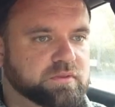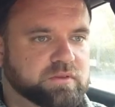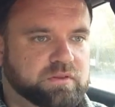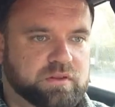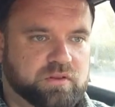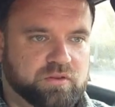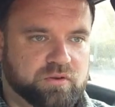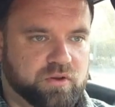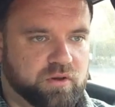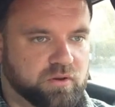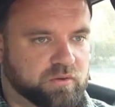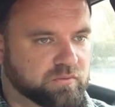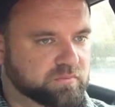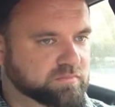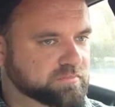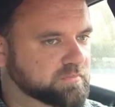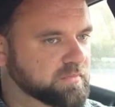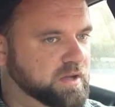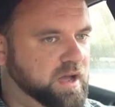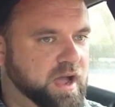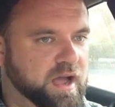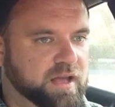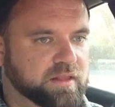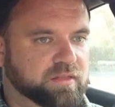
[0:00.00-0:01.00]
you know,
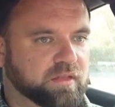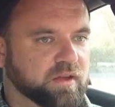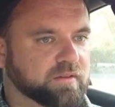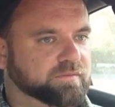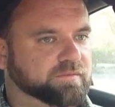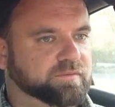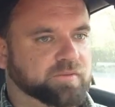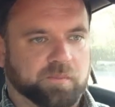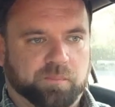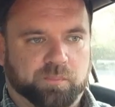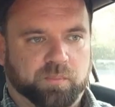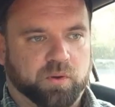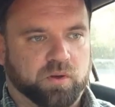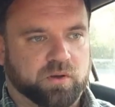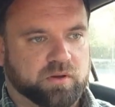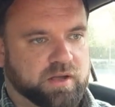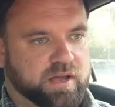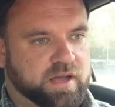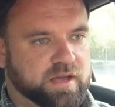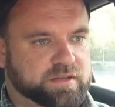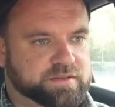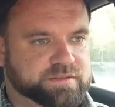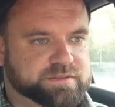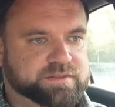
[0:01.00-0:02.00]
I love football,
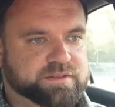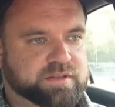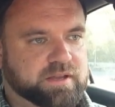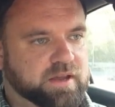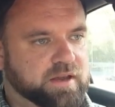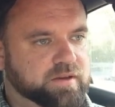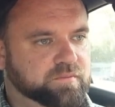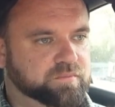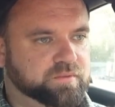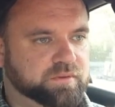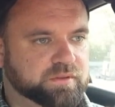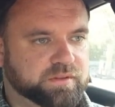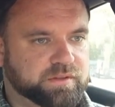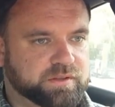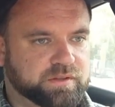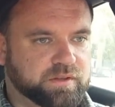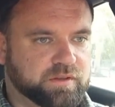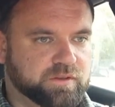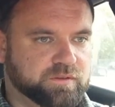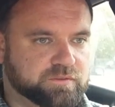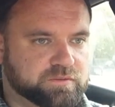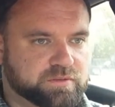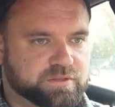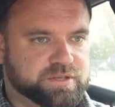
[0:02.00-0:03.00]
guys. I really
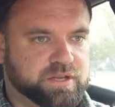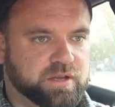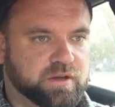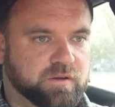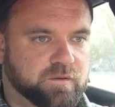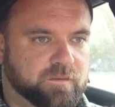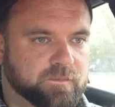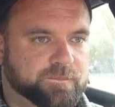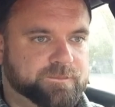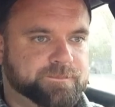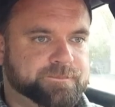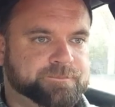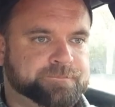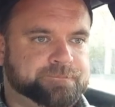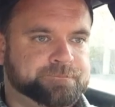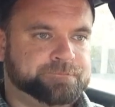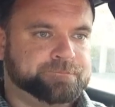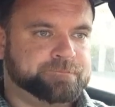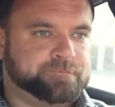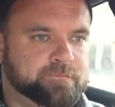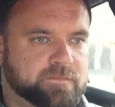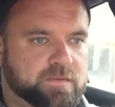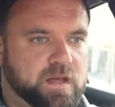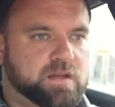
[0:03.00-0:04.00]
do. So
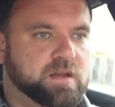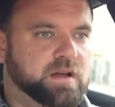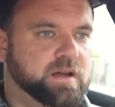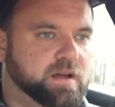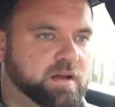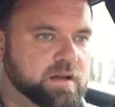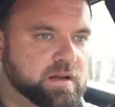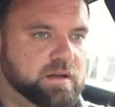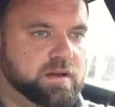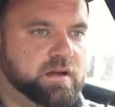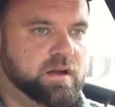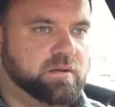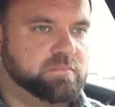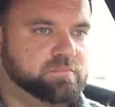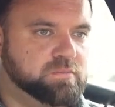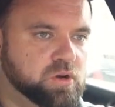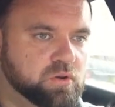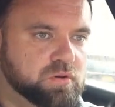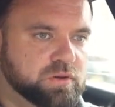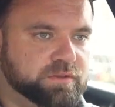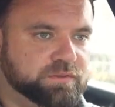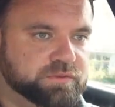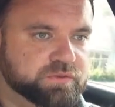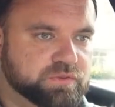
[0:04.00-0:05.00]
I'm
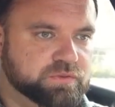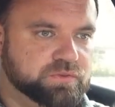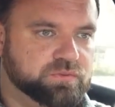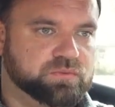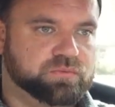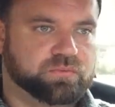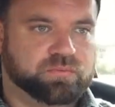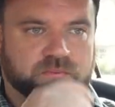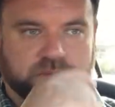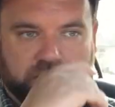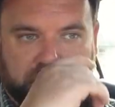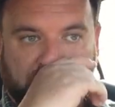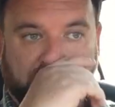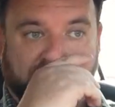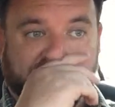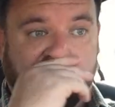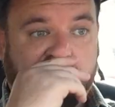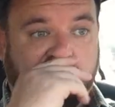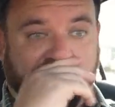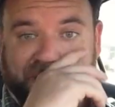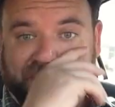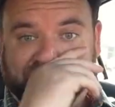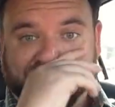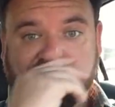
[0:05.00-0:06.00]
going to
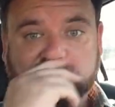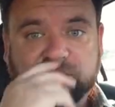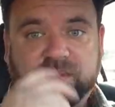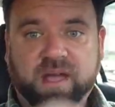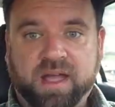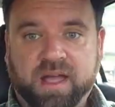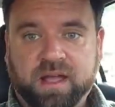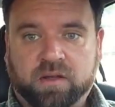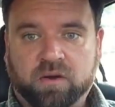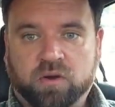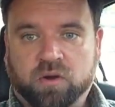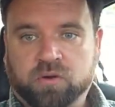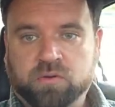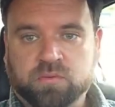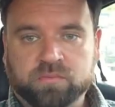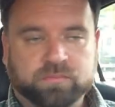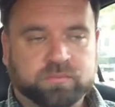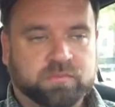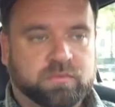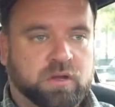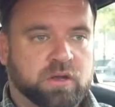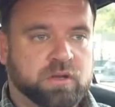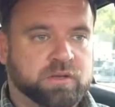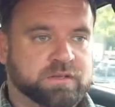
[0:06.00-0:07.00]
hurry back
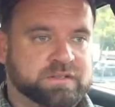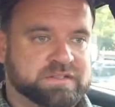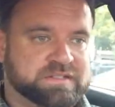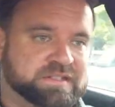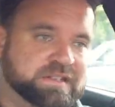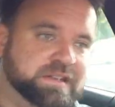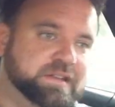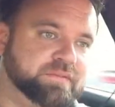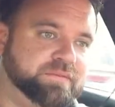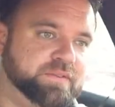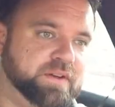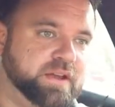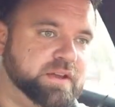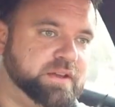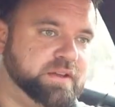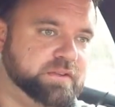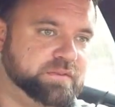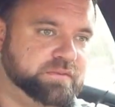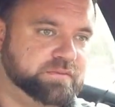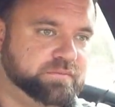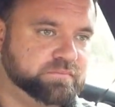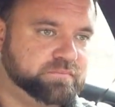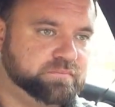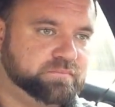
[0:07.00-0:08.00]
home. I'm going to see if I
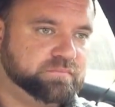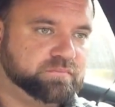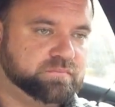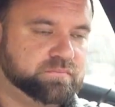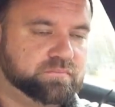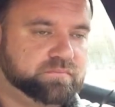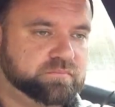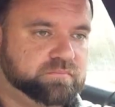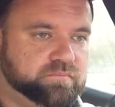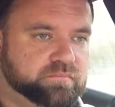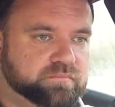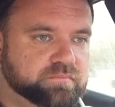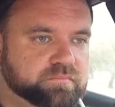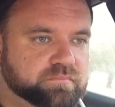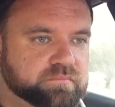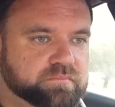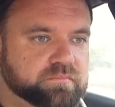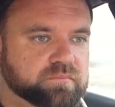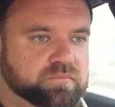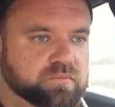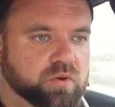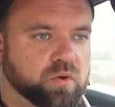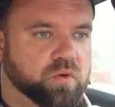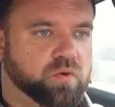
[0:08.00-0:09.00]

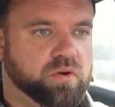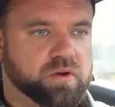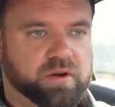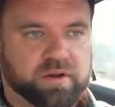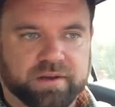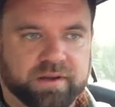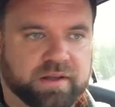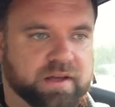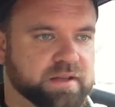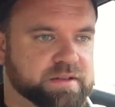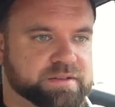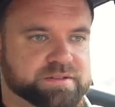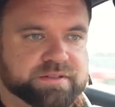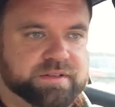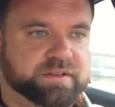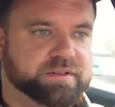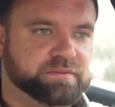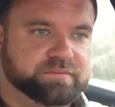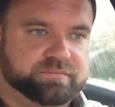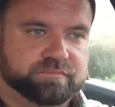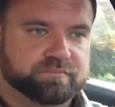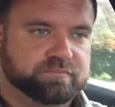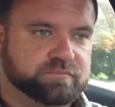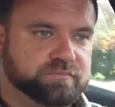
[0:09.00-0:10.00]
can organize it
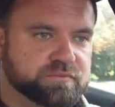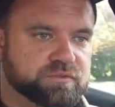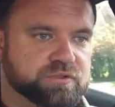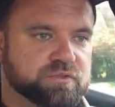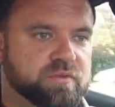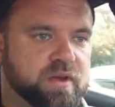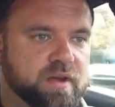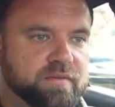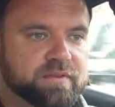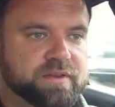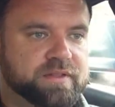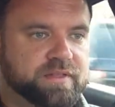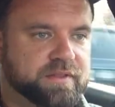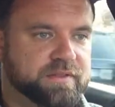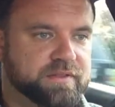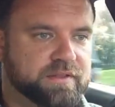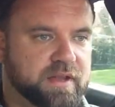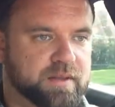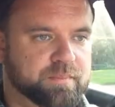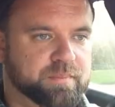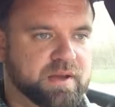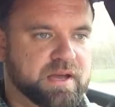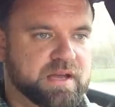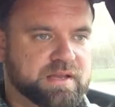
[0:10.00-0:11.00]
and do everything
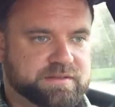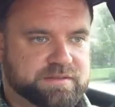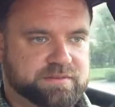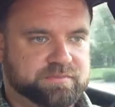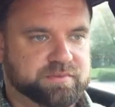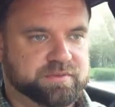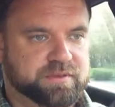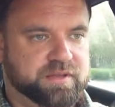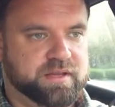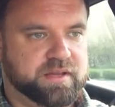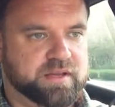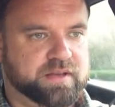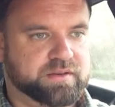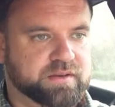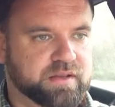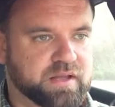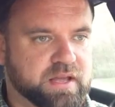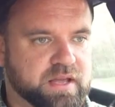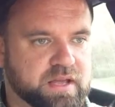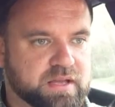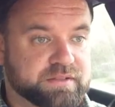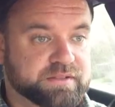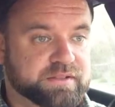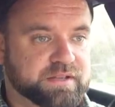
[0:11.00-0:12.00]
that I possibly
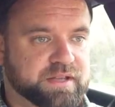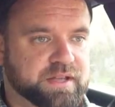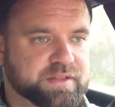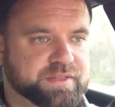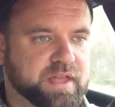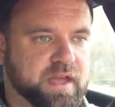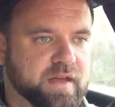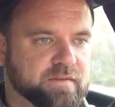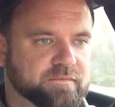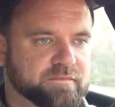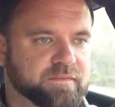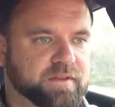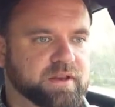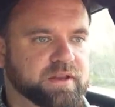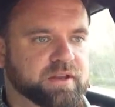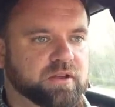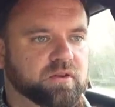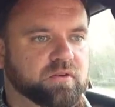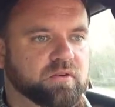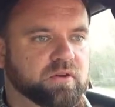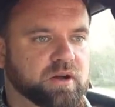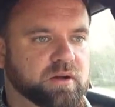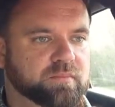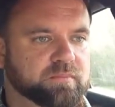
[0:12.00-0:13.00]
can to get that
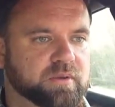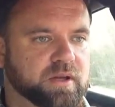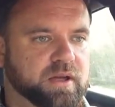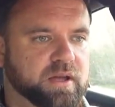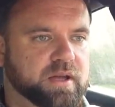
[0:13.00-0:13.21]
video up